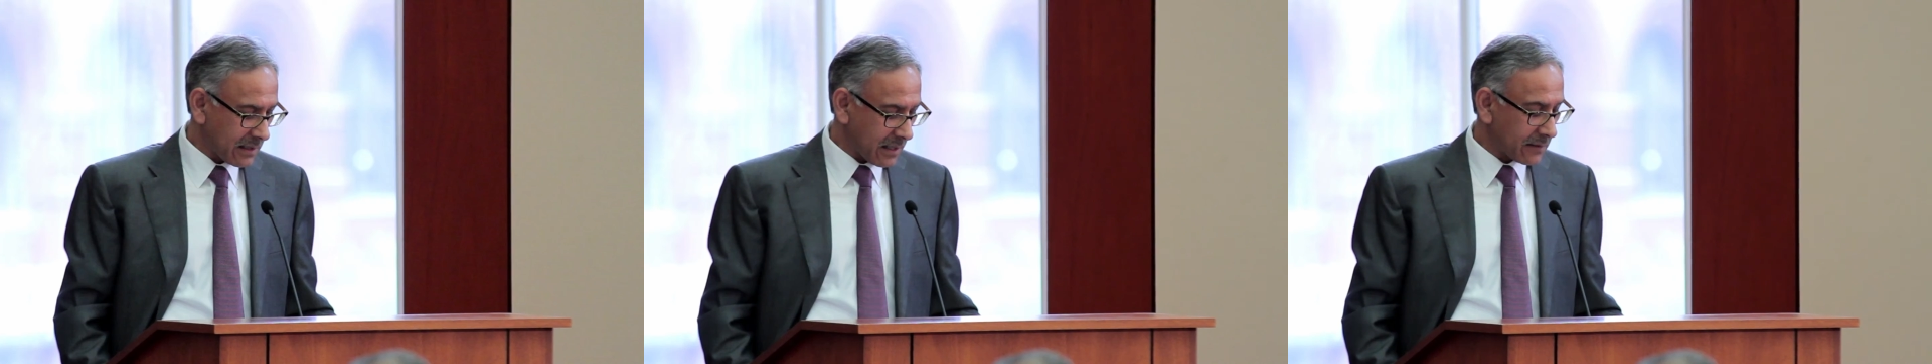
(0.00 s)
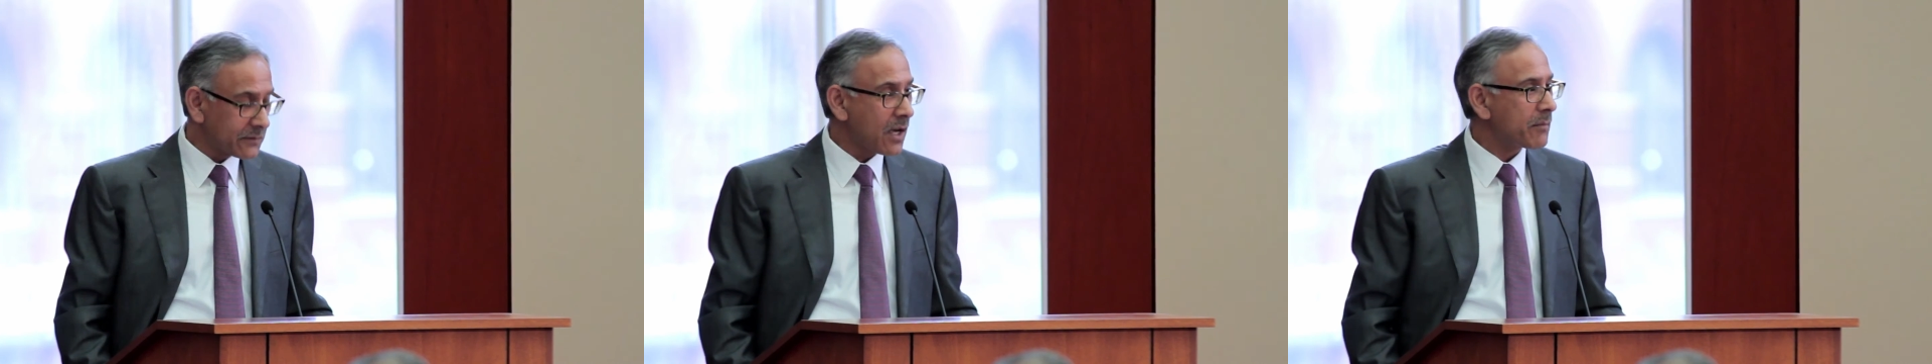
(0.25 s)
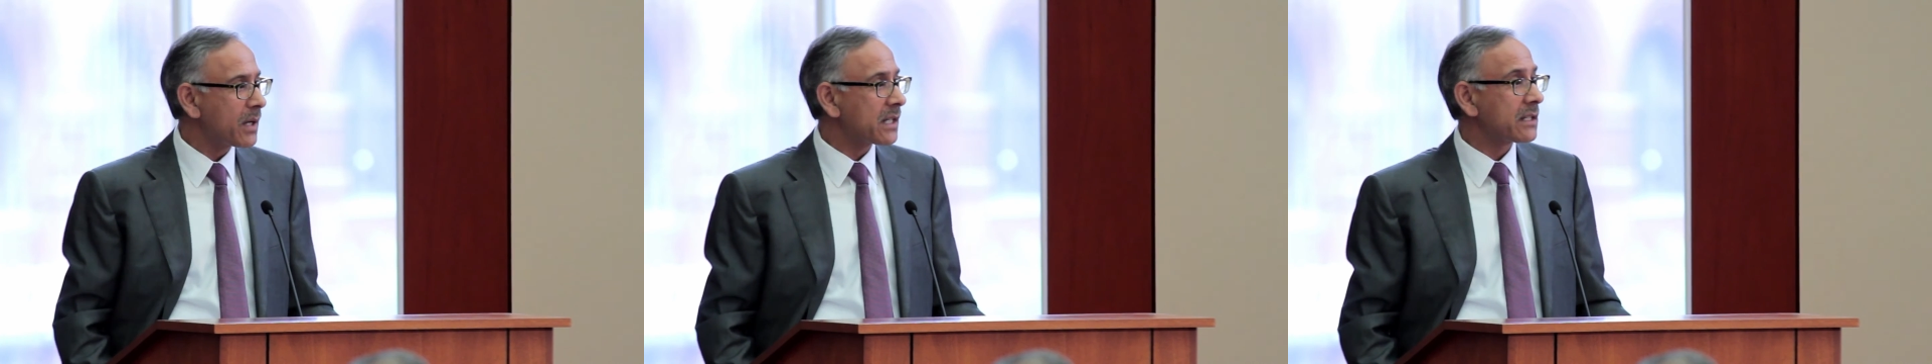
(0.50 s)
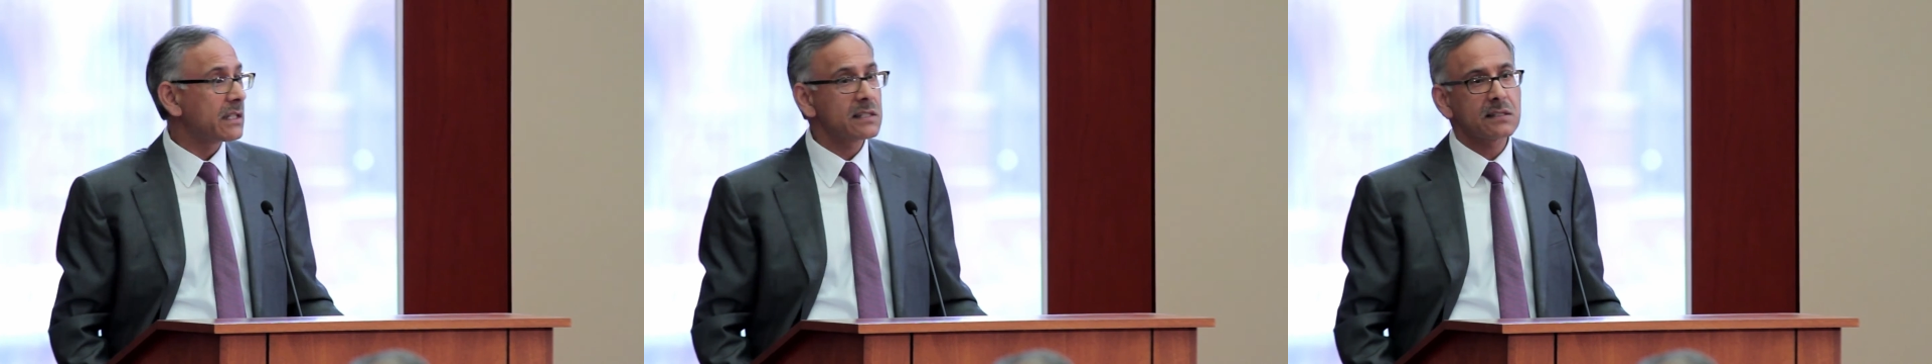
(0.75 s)
have not made
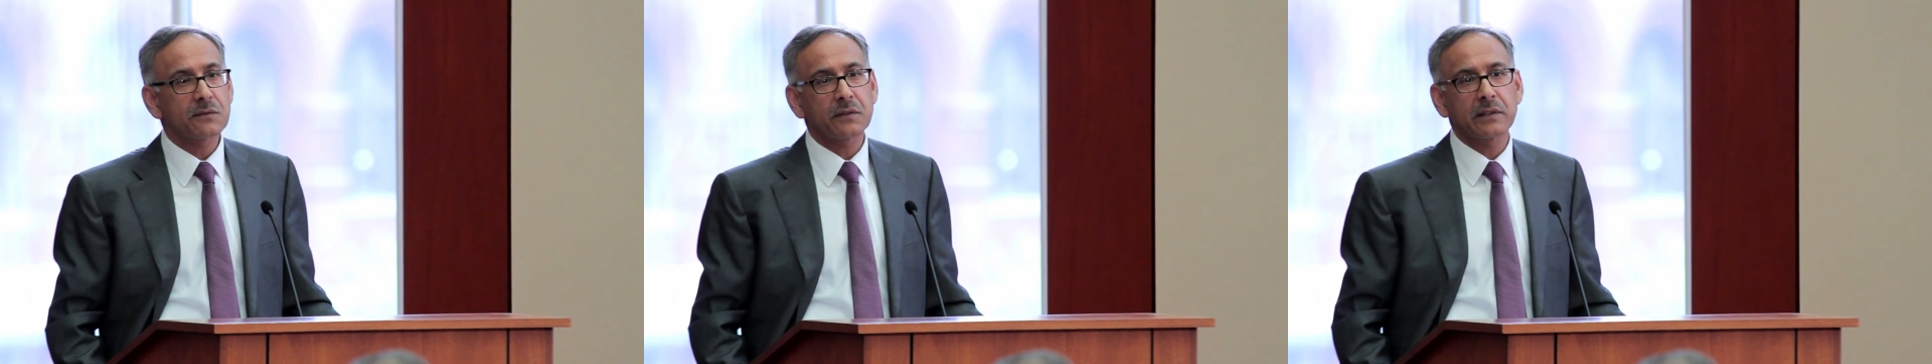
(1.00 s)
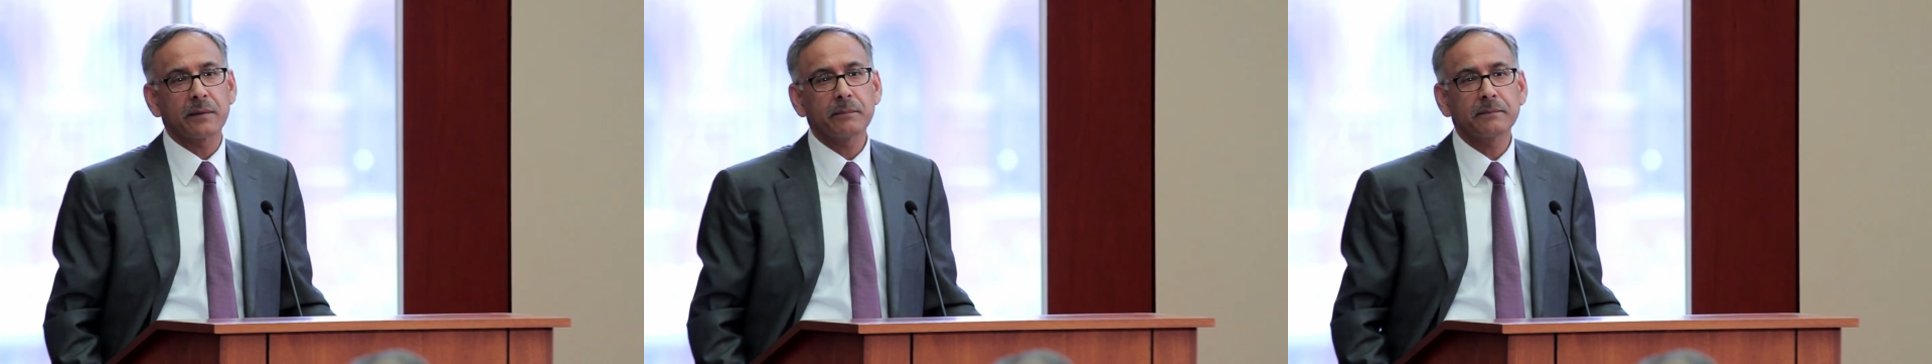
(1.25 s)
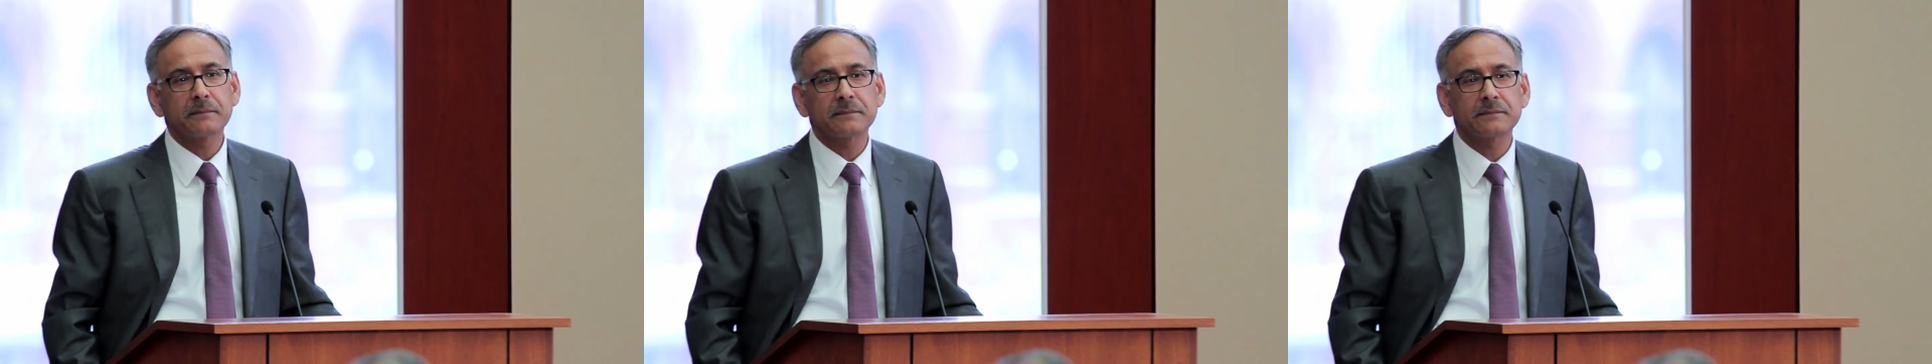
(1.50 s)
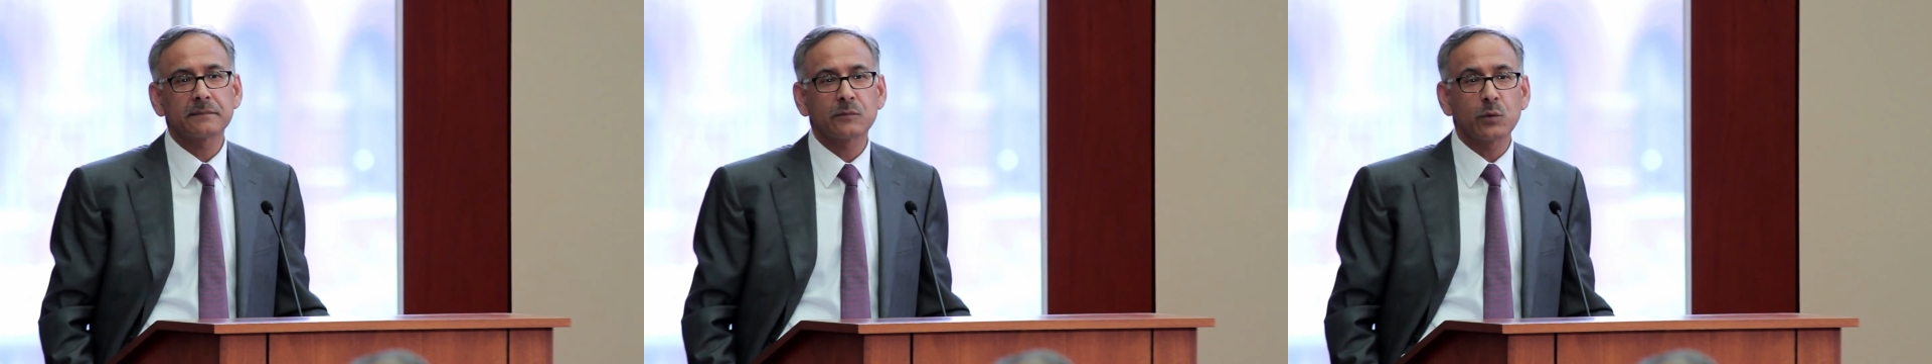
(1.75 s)
it easy for them,
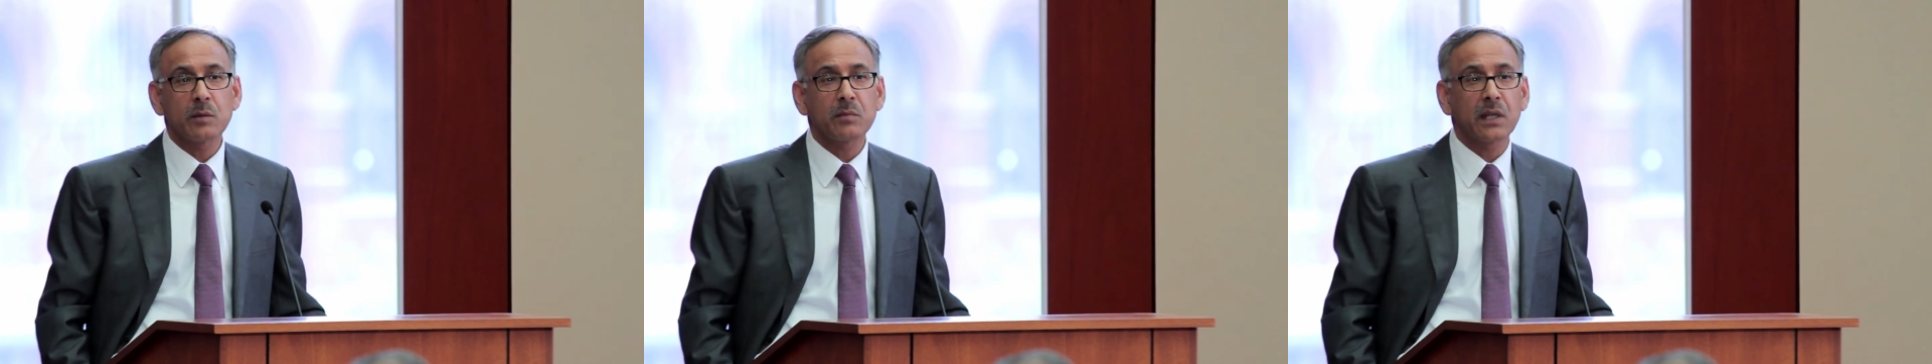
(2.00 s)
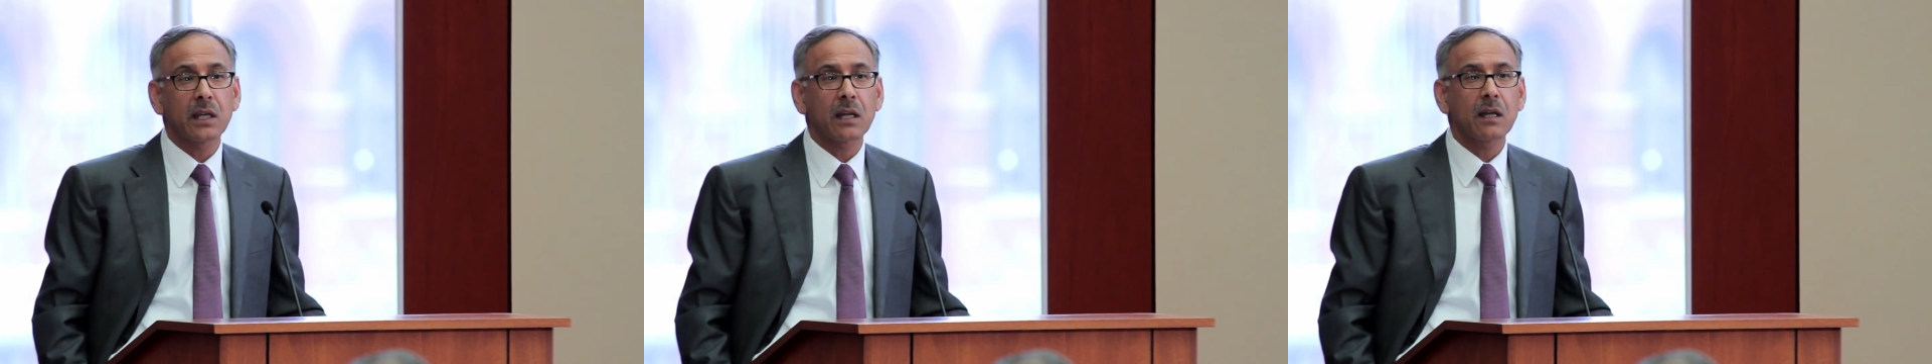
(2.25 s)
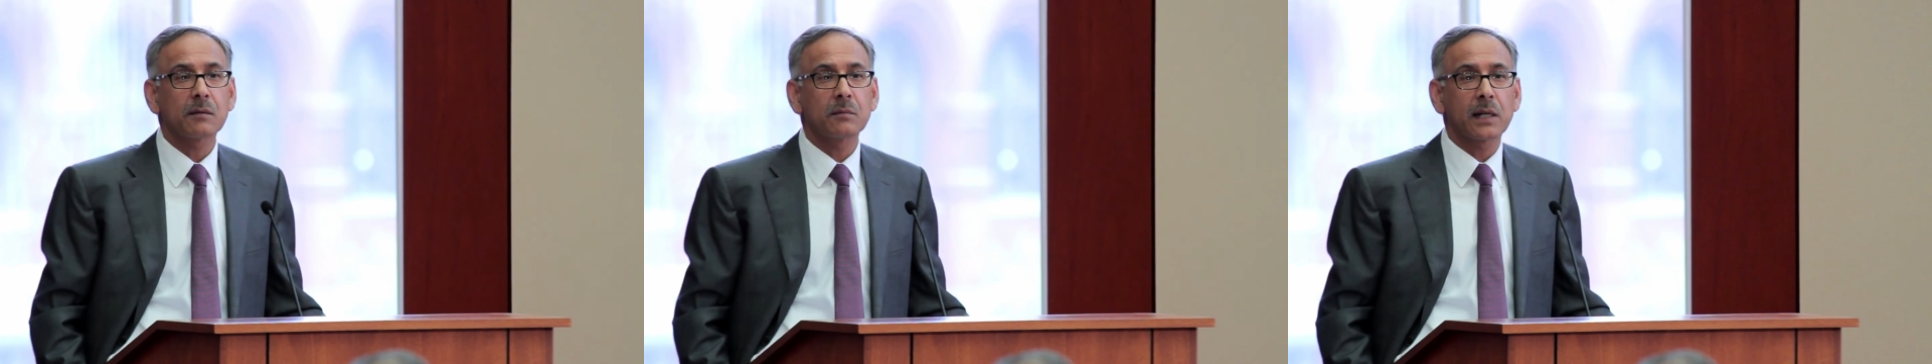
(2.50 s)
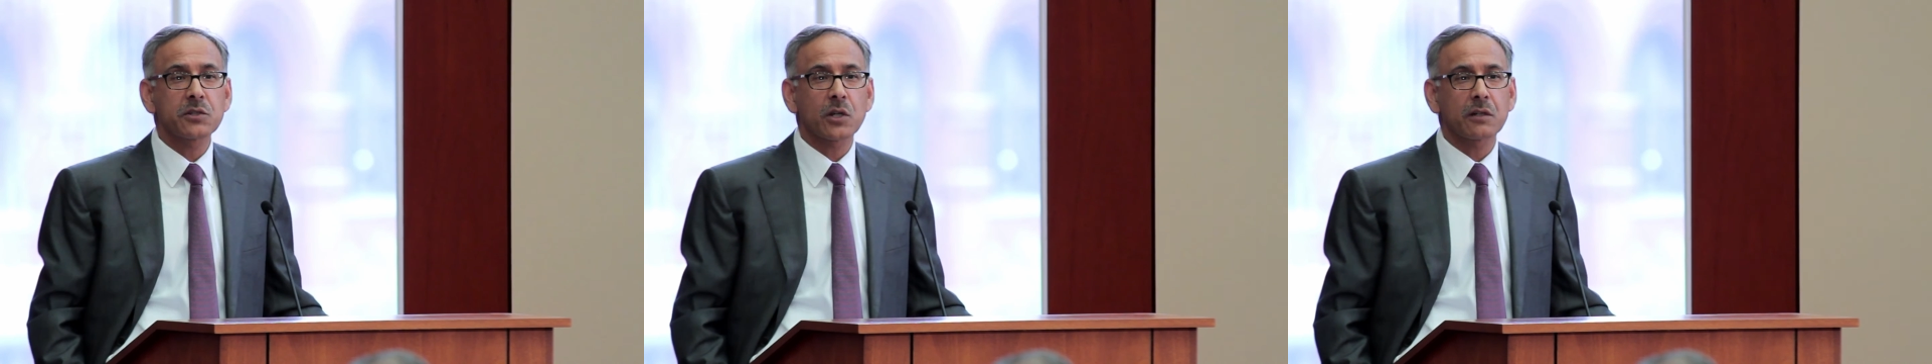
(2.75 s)
we being
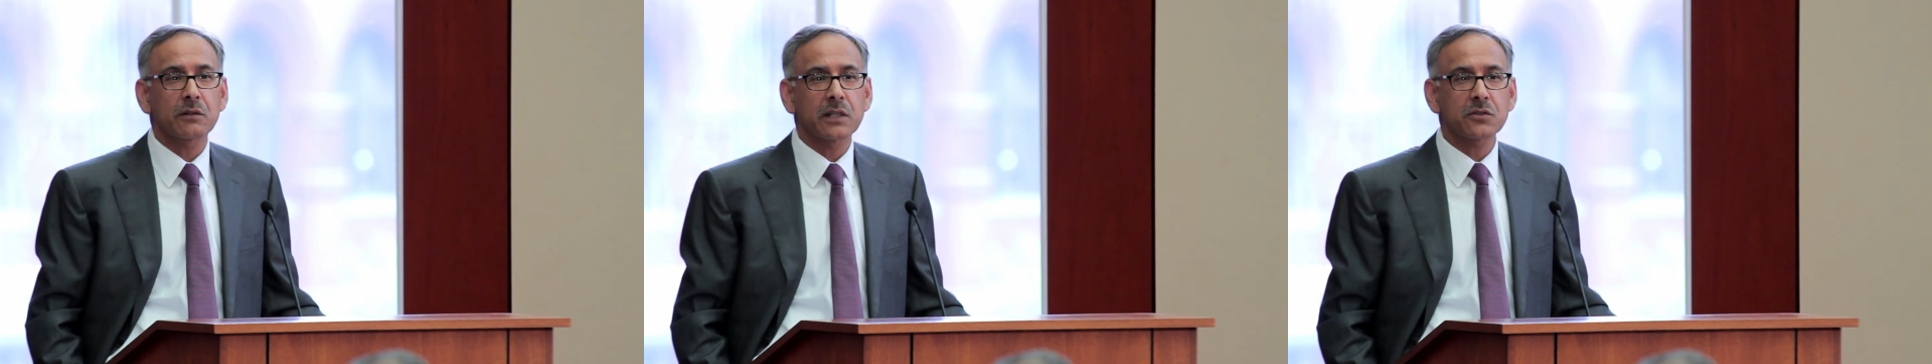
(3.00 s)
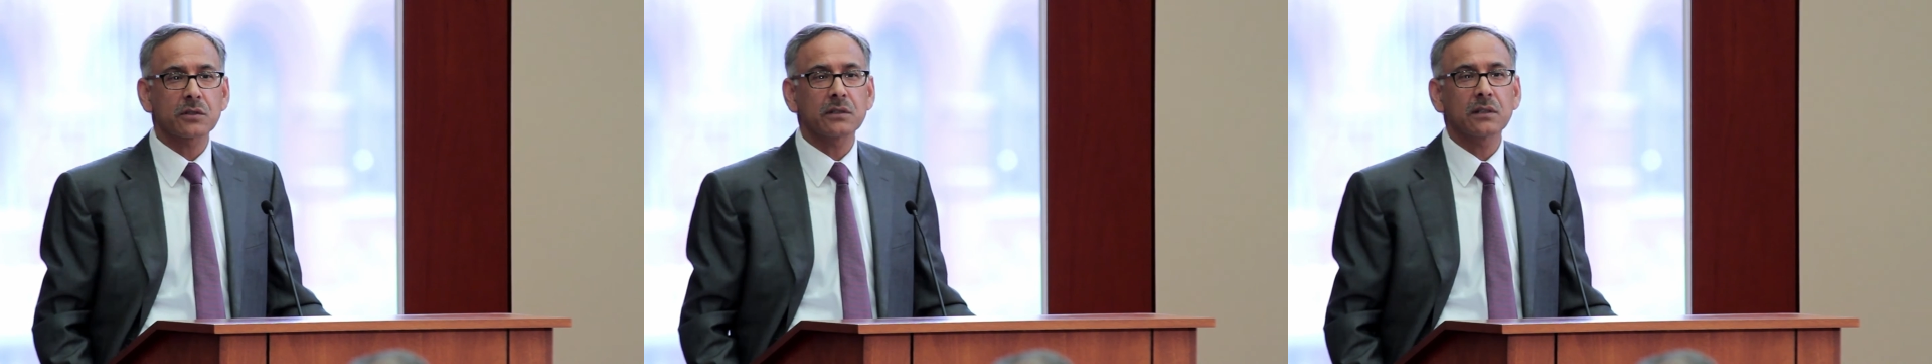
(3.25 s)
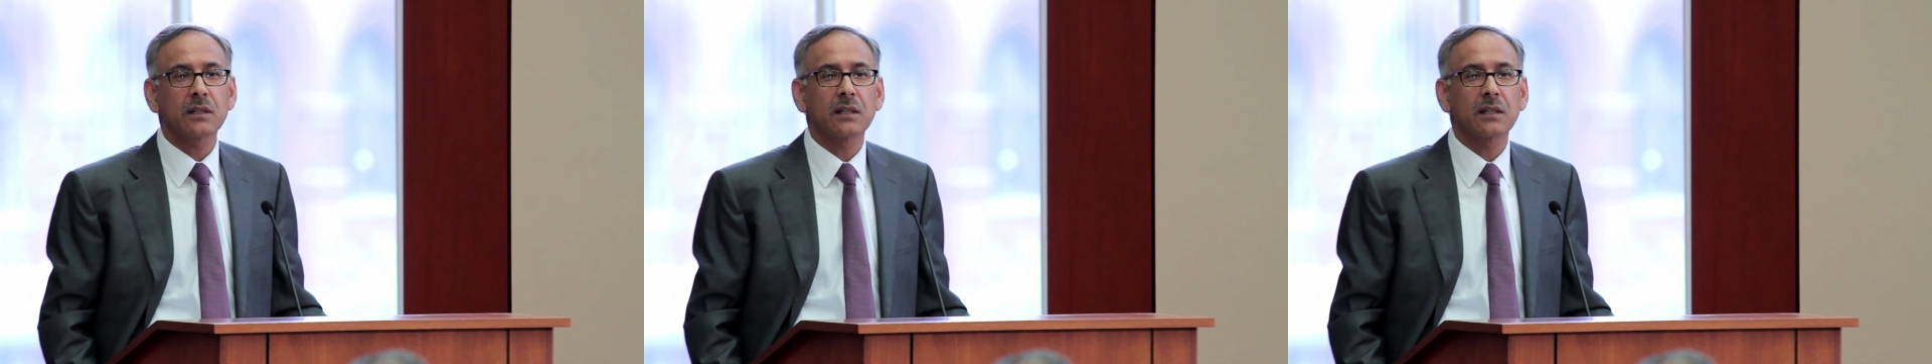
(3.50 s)
my generation.